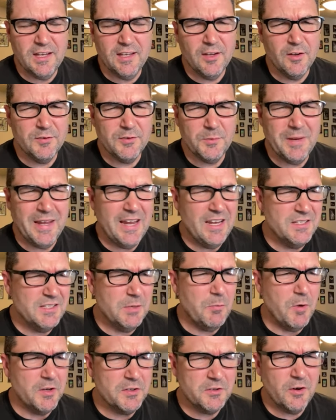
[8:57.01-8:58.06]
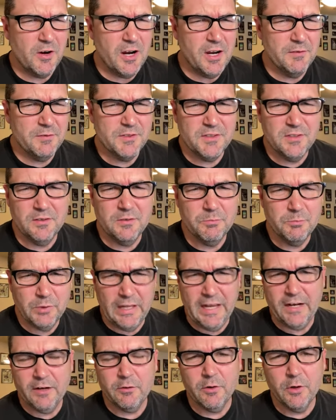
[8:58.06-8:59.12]
it goes from Casey Musgraves to
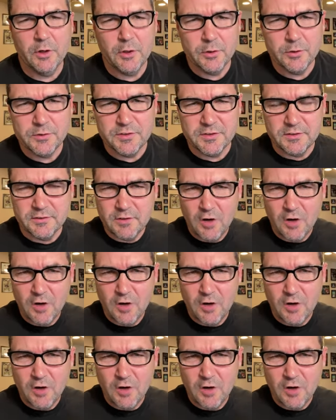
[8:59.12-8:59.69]
Black Crowes and